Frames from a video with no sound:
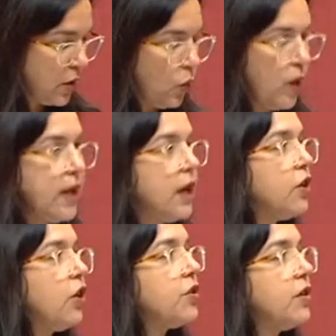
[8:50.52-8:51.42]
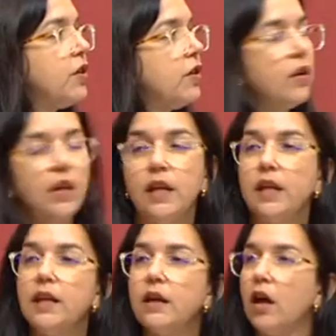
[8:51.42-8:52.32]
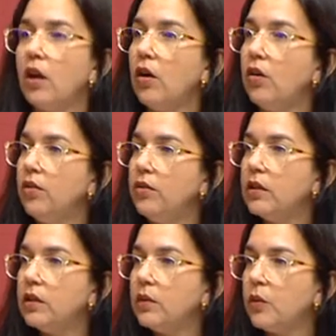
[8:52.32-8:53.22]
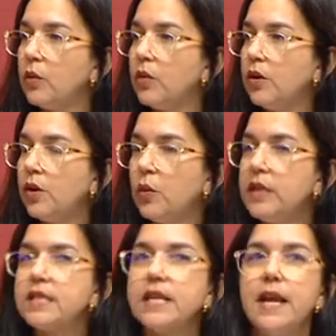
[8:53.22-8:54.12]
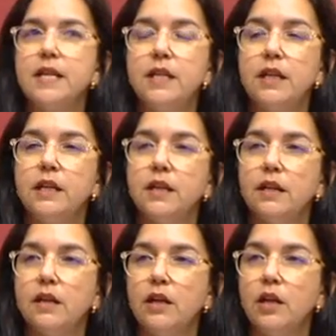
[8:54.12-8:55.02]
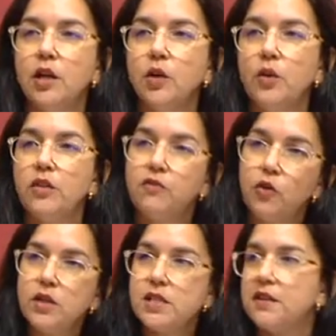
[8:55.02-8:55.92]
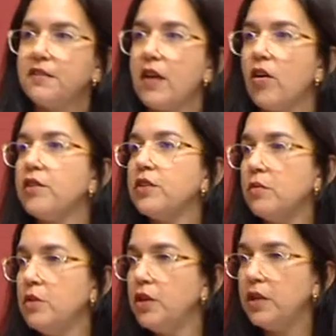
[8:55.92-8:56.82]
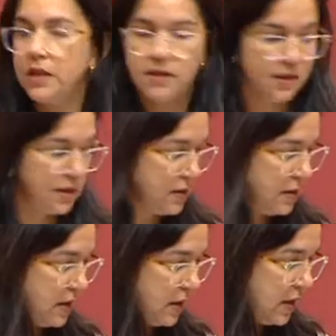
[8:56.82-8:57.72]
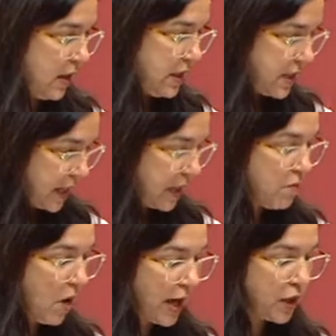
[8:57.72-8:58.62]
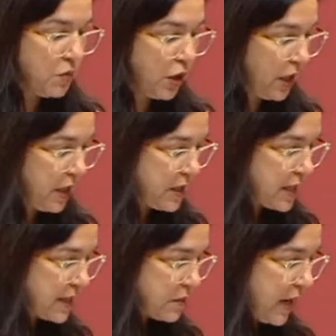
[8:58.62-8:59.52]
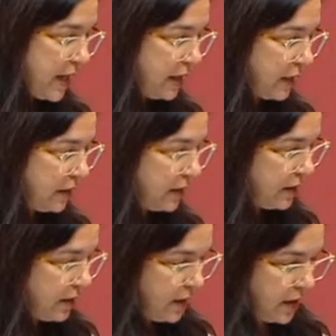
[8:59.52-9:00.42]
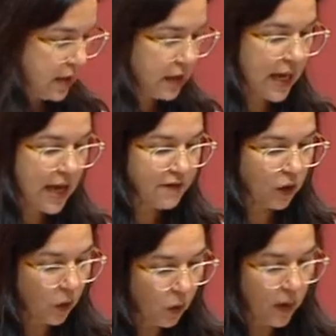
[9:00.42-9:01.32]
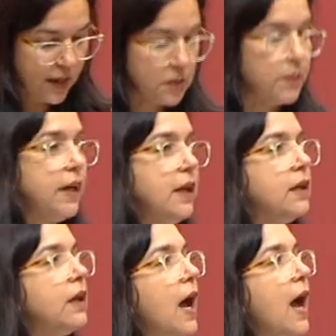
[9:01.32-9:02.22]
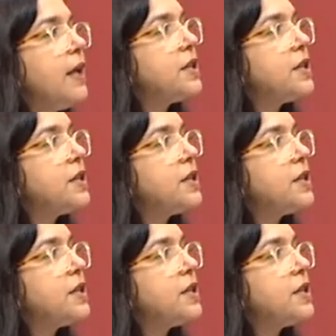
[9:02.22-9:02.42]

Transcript: we are not here alone. We stand here with the voice of our own communities. Indeed, in my community in Tasmania, they have always been an